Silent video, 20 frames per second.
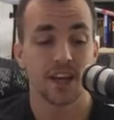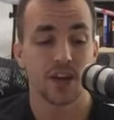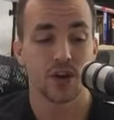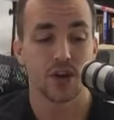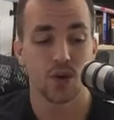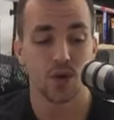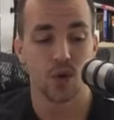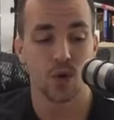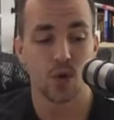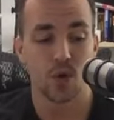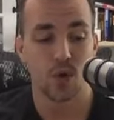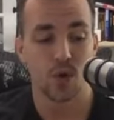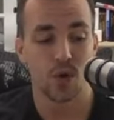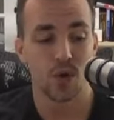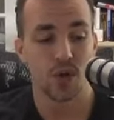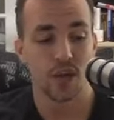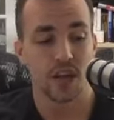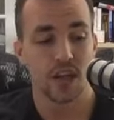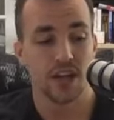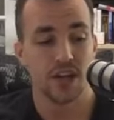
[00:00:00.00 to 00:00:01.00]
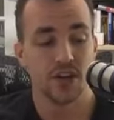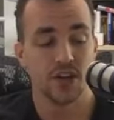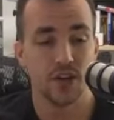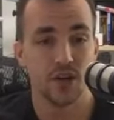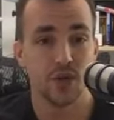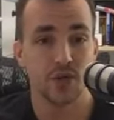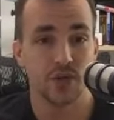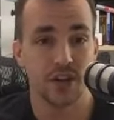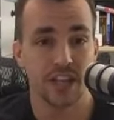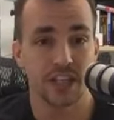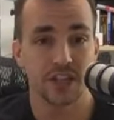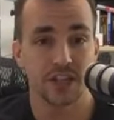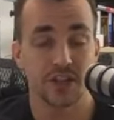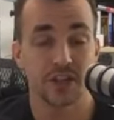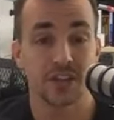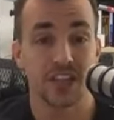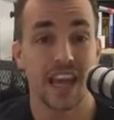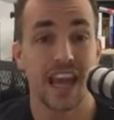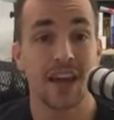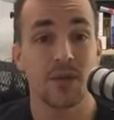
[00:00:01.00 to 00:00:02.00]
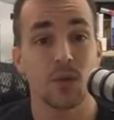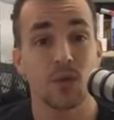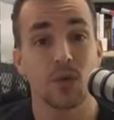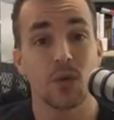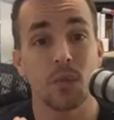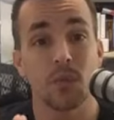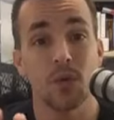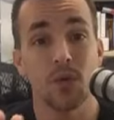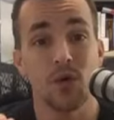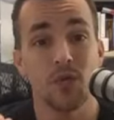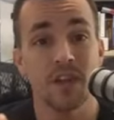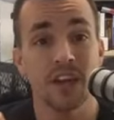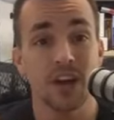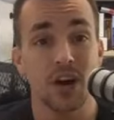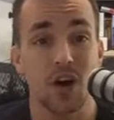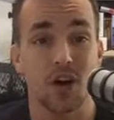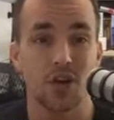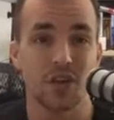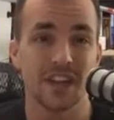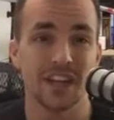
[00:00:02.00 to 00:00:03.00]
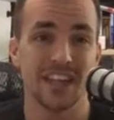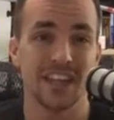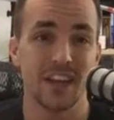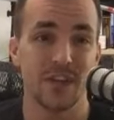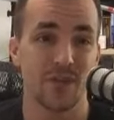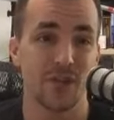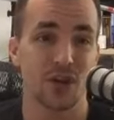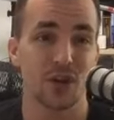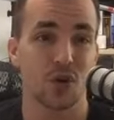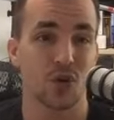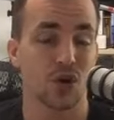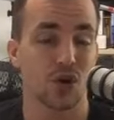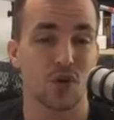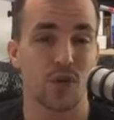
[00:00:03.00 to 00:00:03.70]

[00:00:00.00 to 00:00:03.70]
cool new features. And we're removing all the difficult,